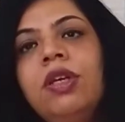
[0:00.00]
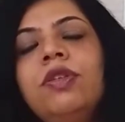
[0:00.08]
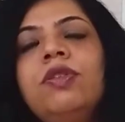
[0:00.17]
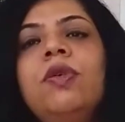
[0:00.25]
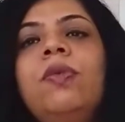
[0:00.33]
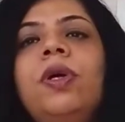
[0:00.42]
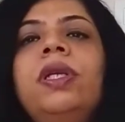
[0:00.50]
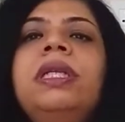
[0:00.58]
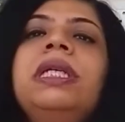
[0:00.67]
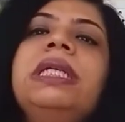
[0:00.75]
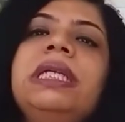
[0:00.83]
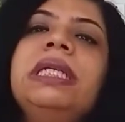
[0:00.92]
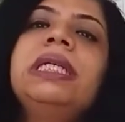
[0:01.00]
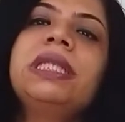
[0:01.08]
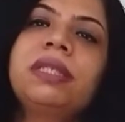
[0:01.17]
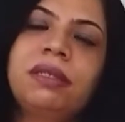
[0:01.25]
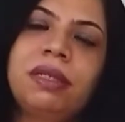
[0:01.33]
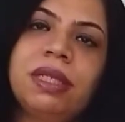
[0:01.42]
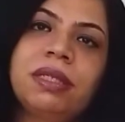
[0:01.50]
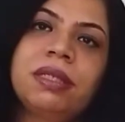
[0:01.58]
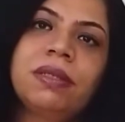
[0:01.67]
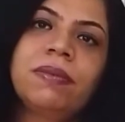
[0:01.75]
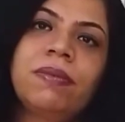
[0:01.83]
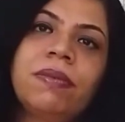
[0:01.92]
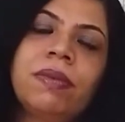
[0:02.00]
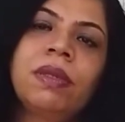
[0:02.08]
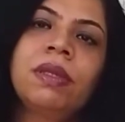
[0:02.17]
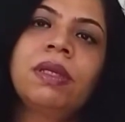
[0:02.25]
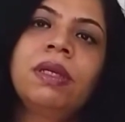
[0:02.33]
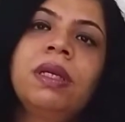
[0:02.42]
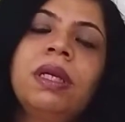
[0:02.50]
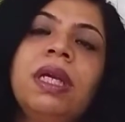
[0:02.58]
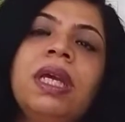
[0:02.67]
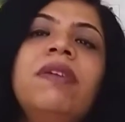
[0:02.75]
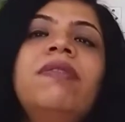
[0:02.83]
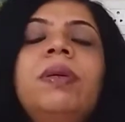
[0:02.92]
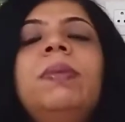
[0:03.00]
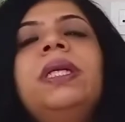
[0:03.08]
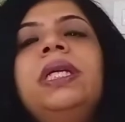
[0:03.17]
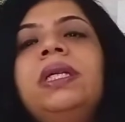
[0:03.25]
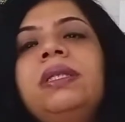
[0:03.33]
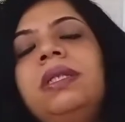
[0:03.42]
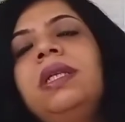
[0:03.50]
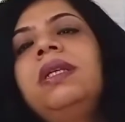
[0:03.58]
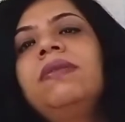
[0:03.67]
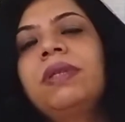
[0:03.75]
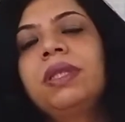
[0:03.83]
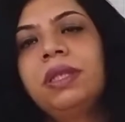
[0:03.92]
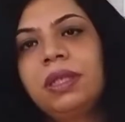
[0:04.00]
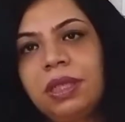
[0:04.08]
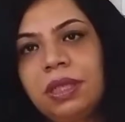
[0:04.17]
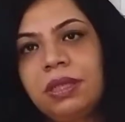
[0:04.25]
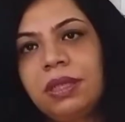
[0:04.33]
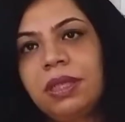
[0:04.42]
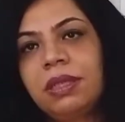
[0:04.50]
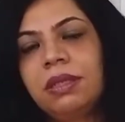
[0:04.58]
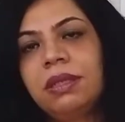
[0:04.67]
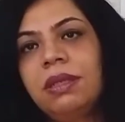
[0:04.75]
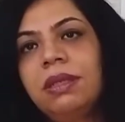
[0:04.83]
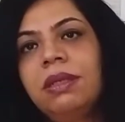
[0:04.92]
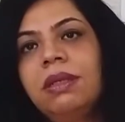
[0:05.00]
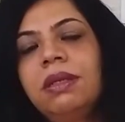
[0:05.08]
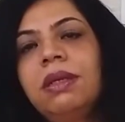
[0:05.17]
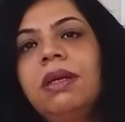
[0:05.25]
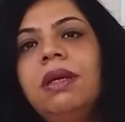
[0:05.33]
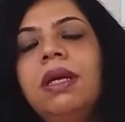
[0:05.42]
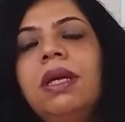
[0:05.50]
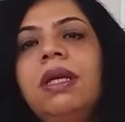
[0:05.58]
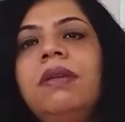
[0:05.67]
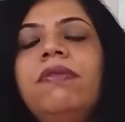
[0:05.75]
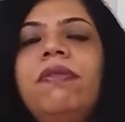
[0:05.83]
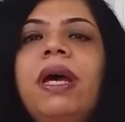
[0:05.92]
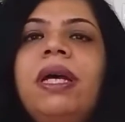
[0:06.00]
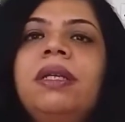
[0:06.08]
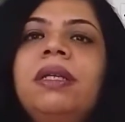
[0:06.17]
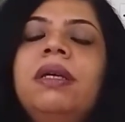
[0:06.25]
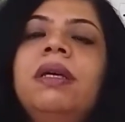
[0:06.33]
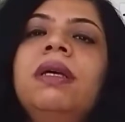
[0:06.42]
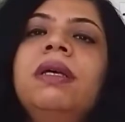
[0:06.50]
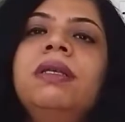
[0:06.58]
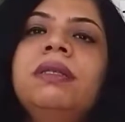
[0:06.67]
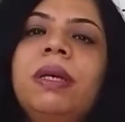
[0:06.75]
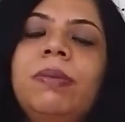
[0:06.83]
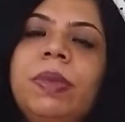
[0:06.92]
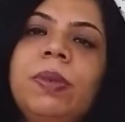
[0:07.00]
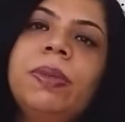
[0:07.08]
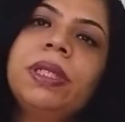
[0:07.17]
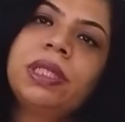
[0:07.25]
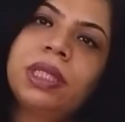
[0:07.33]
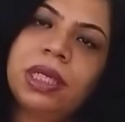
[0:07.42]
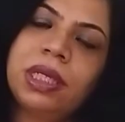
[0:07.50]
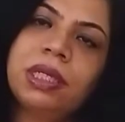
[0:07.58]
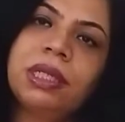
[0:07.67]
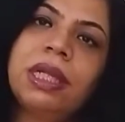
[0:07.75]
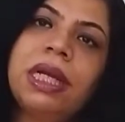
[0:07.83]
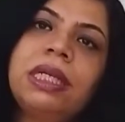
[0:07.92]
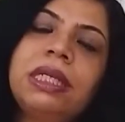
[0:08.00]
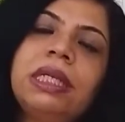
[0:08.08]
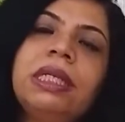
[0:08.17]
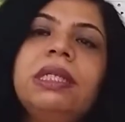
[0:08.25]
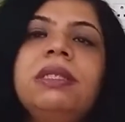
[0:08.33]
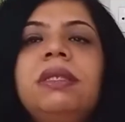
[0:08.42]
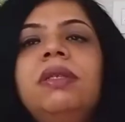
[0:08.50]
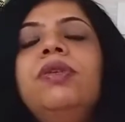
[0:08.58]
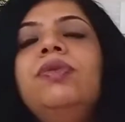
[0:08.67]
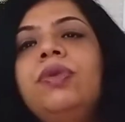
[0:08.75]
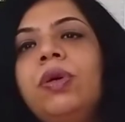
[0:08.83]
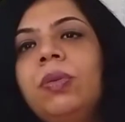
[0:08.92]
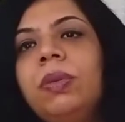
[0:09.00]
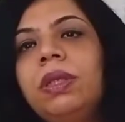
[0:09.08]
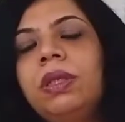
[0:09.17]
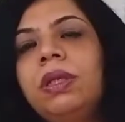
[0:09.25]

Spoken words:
So what really is stress? Everybody is dealing with it these days. In fact, some people think that it is a new normal.